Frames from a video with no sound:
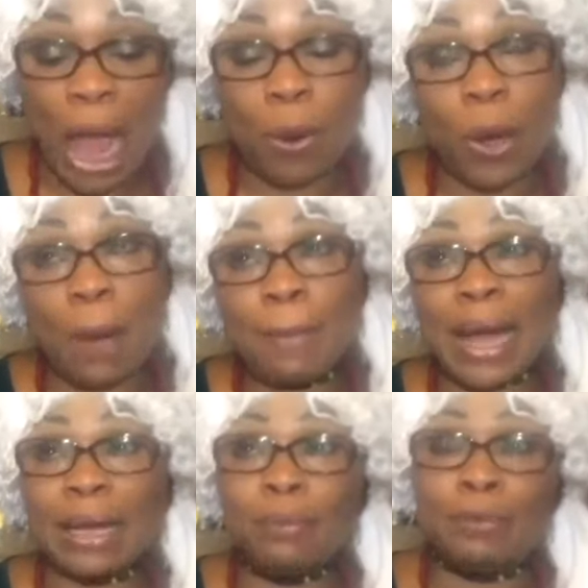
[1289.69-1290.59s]
I'll come
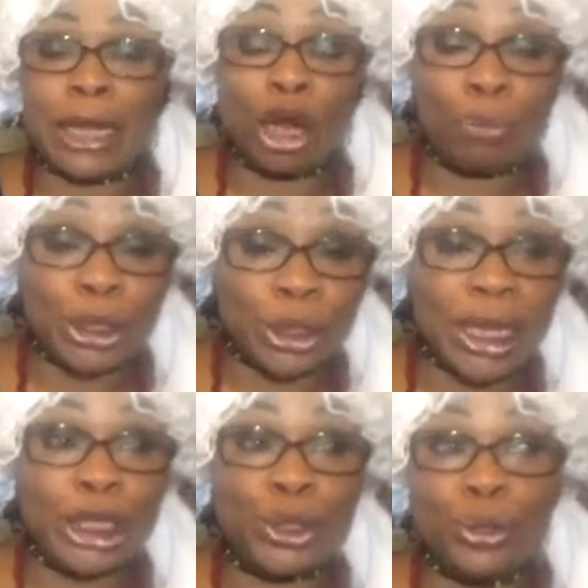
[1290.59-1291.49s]
back. We may not be
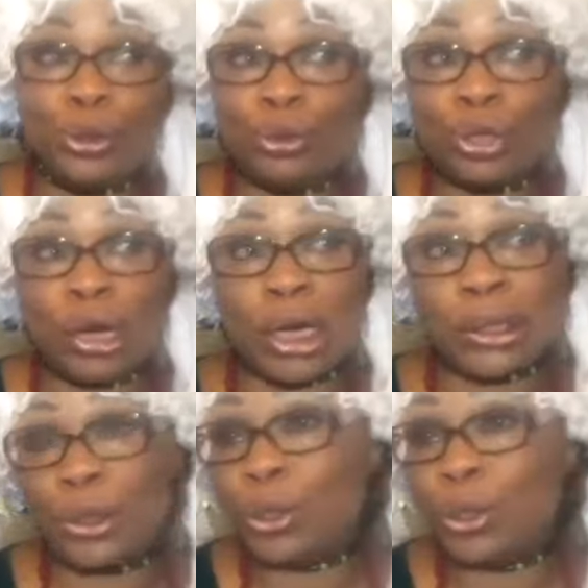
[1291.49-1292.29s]
today to talk